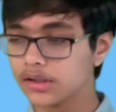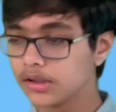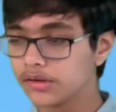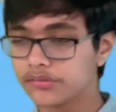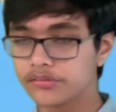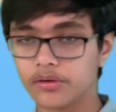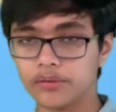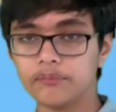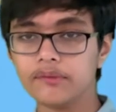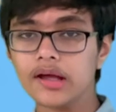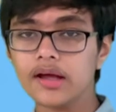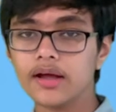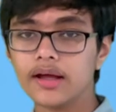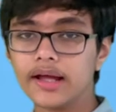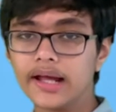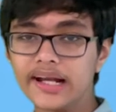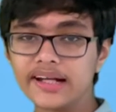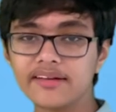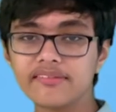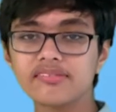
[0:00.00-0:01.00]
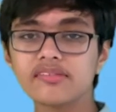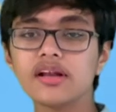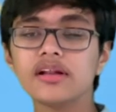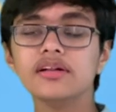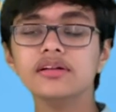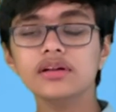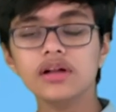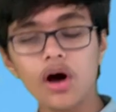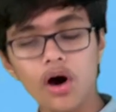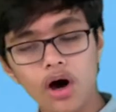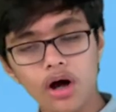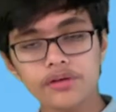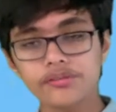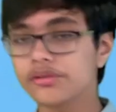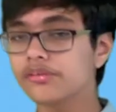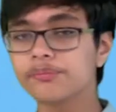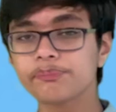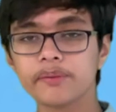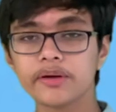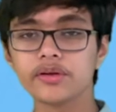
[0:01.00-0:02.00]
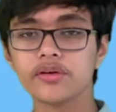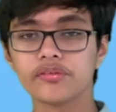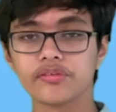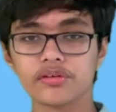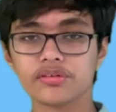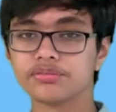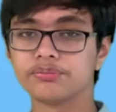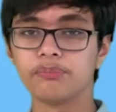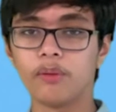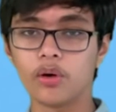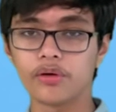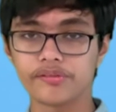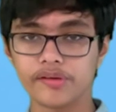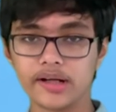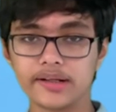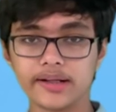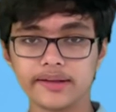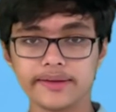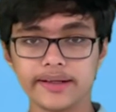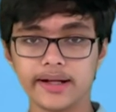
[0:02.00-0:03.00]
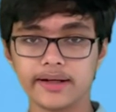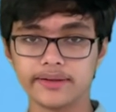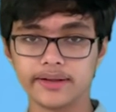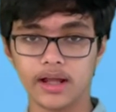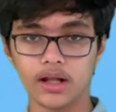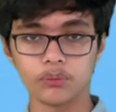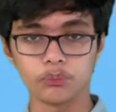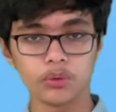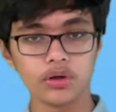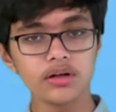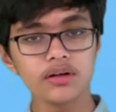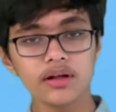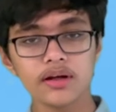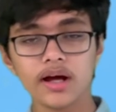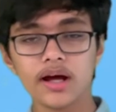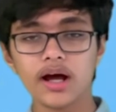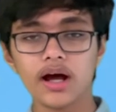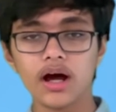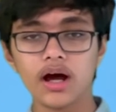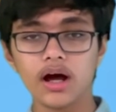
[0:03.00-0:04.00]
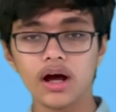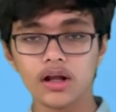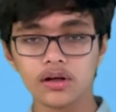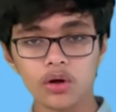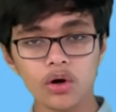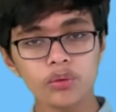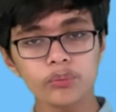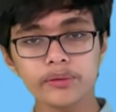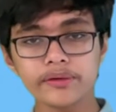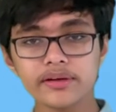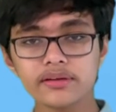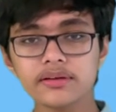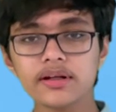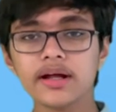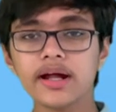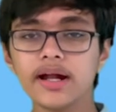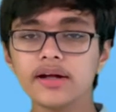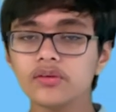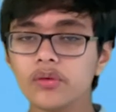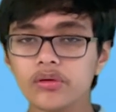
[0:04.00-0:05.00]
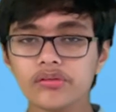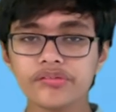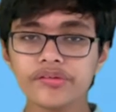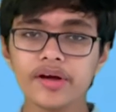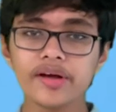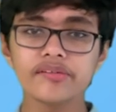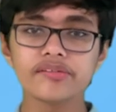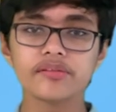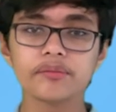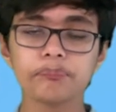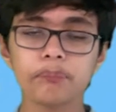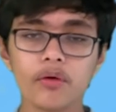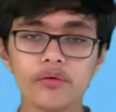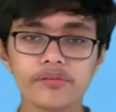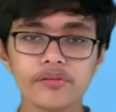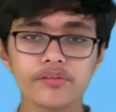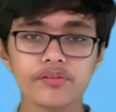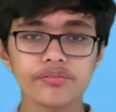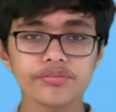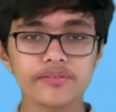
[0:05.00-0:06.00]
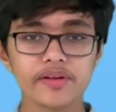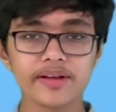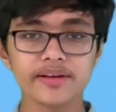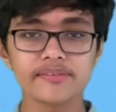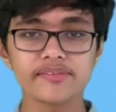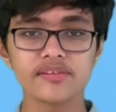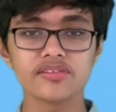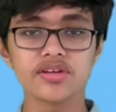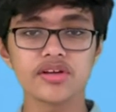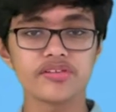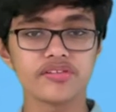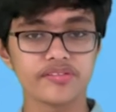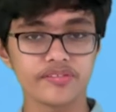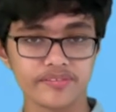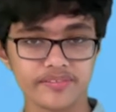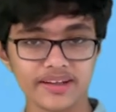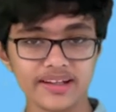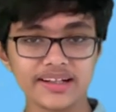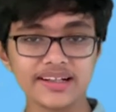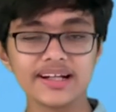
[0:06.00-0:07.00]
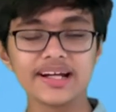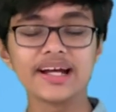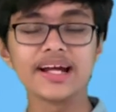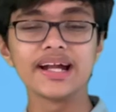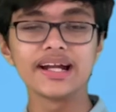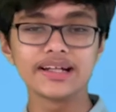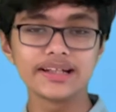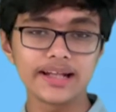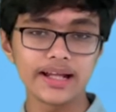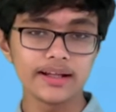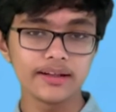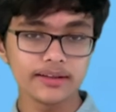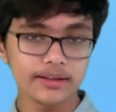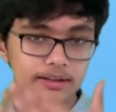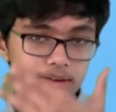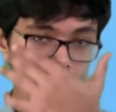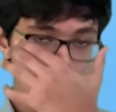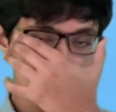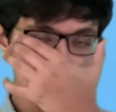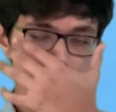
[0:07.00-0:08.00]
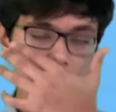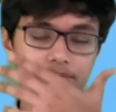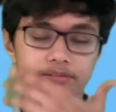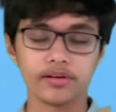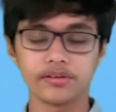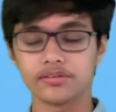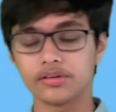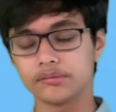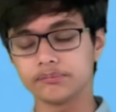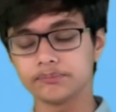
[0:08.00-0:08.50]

So, it is the largest producer of bauxite in the entire world. Along with it, it also has deposits of things such as zinc, tin, etc.